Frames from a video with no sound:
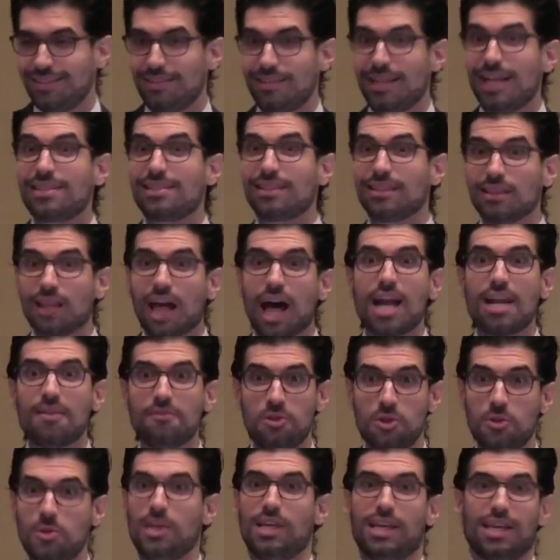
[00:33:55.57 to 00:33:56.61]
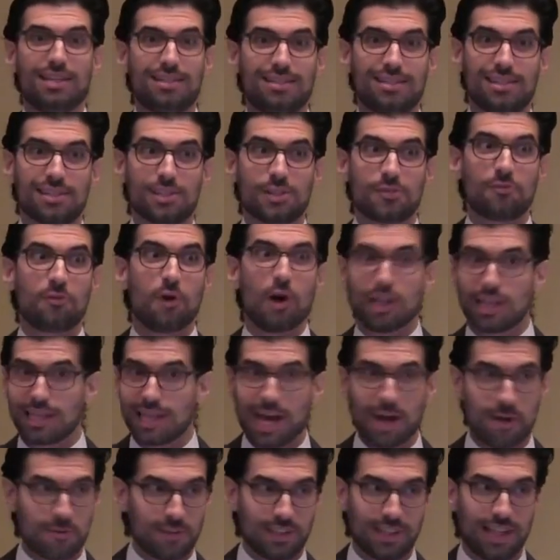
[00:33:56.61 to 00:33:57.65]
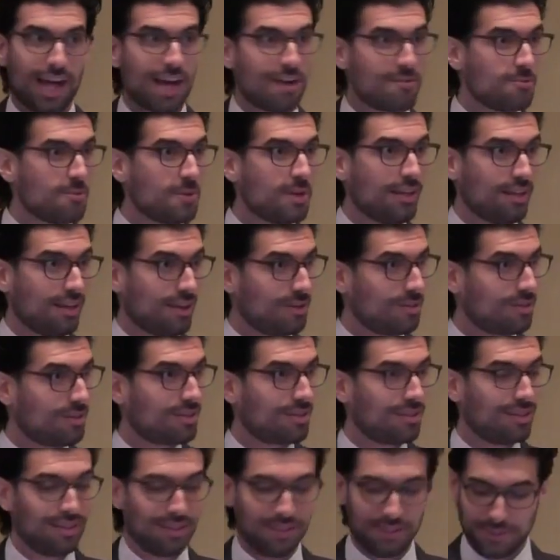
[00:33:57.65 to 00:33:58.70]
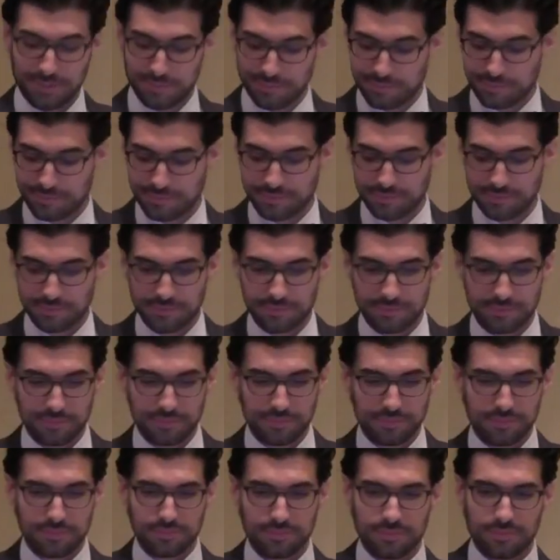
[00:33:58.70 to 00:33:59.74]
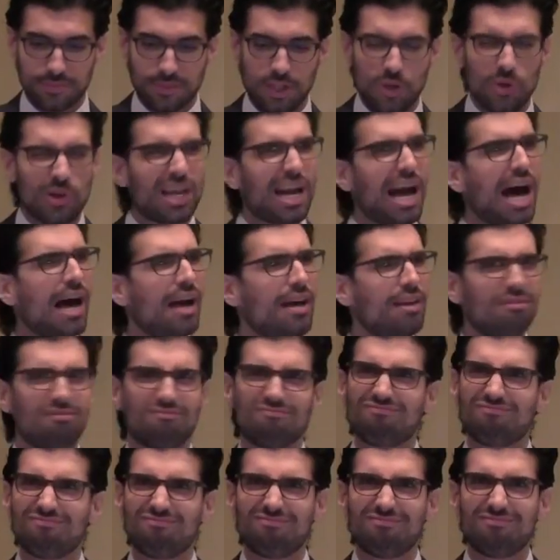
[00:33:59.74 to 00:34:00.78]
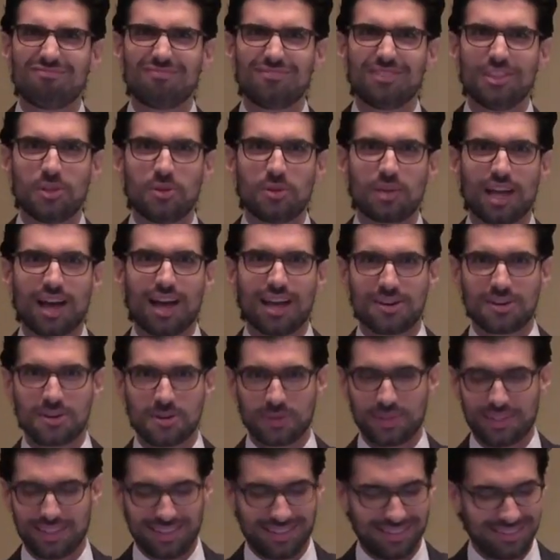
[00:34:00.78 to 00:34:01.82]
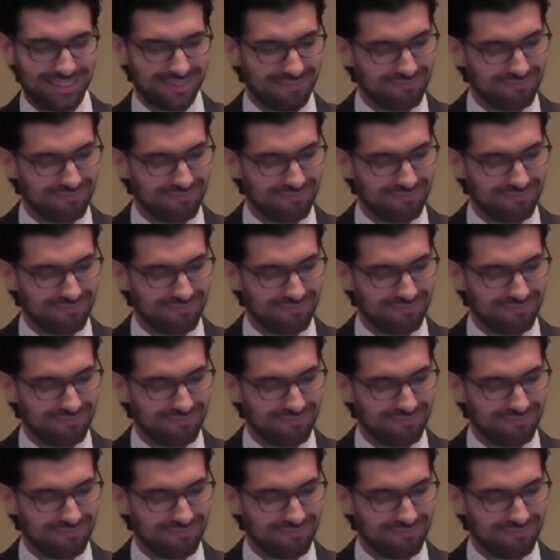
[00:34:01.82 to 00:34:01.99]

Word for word: That's a lot of Eutychuses falling out of a lot of windows. Eutychi? I don't know what the...